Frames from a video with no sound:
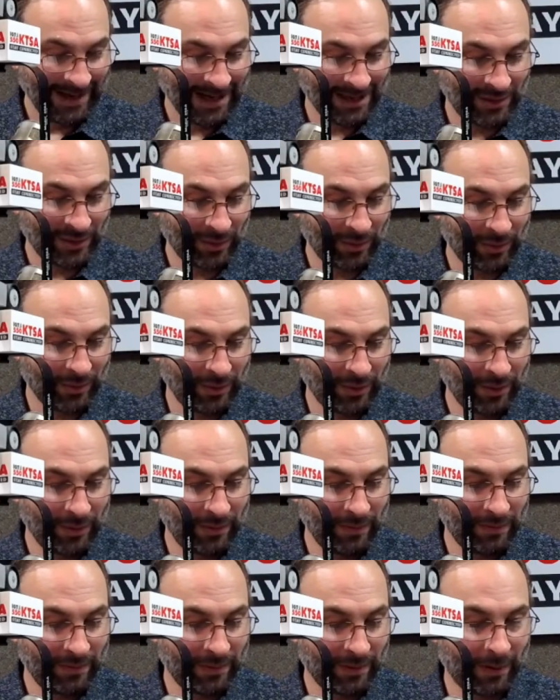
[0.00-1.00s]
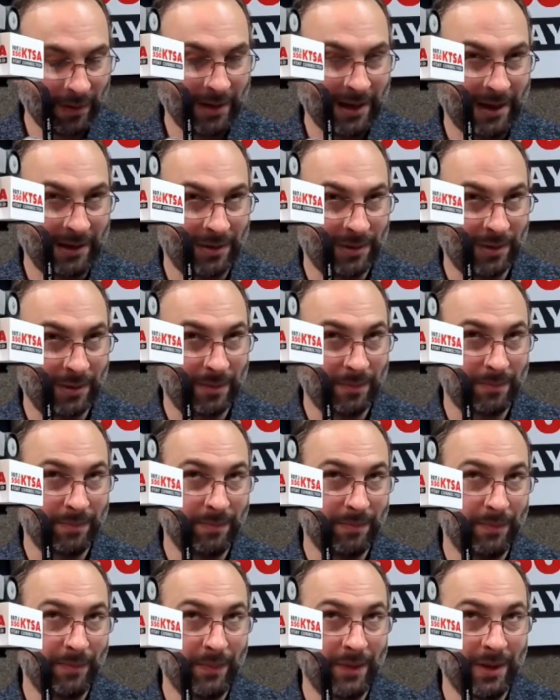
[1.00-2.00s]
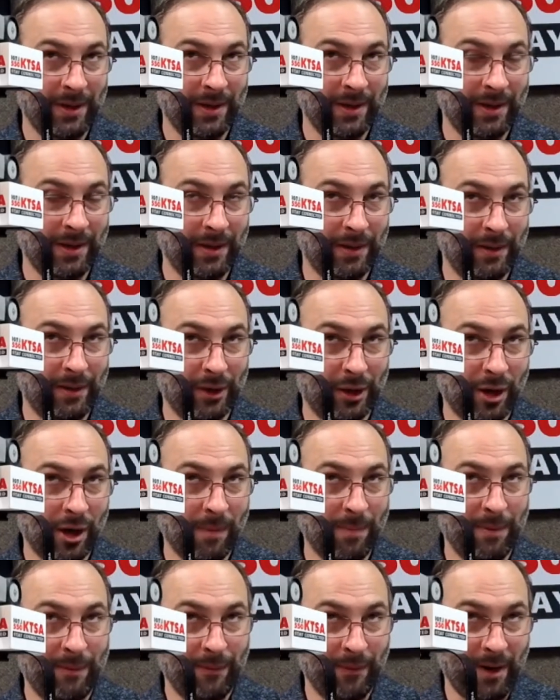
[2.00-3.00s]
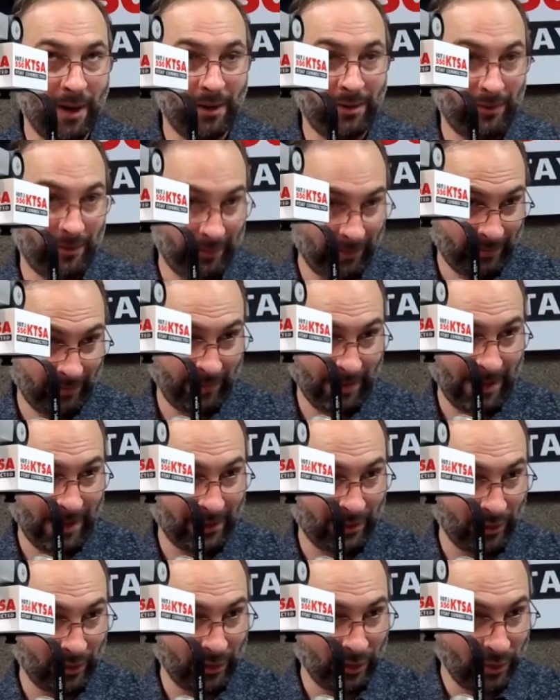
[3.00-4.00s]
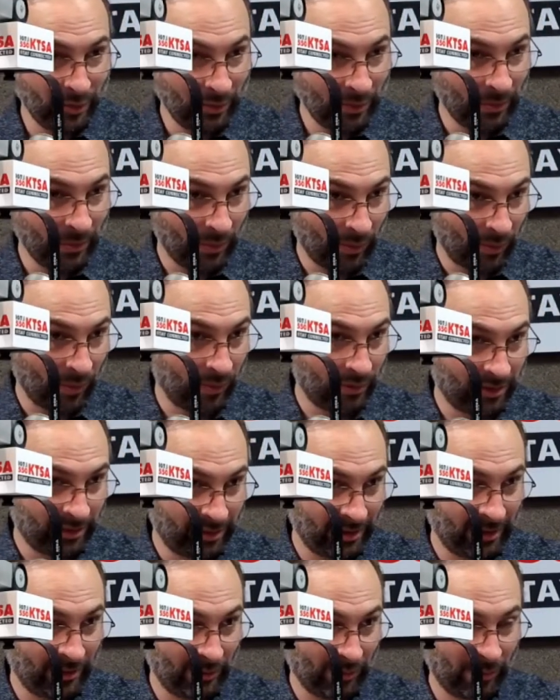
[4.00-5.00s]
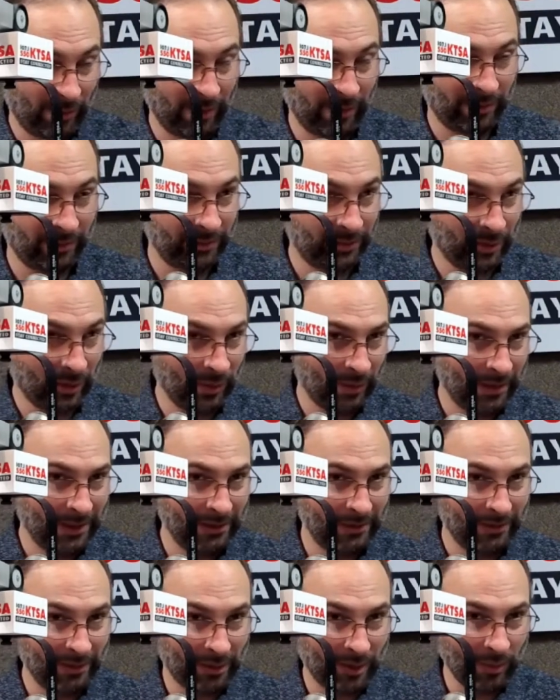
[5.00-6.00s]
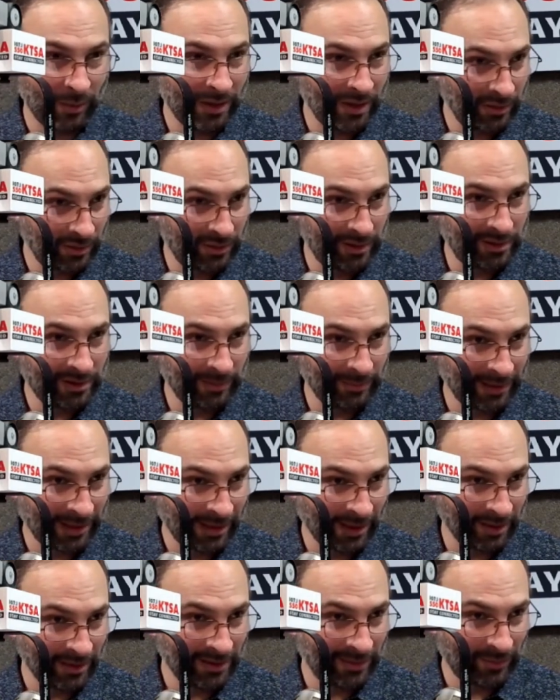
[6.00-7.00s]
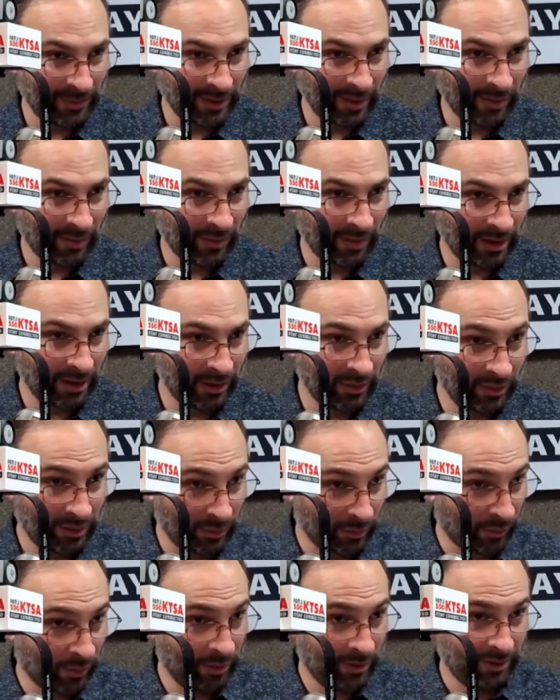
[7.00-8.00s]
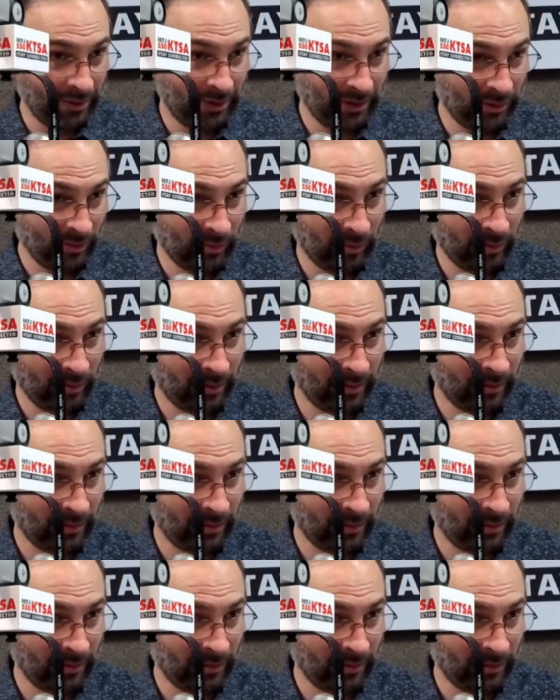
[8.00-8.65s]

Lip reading: Yeah. So so the Carpet Fresh, right? So you're doing it with orange essential oil. So can we use something else if we don't want to use the orange essential oil?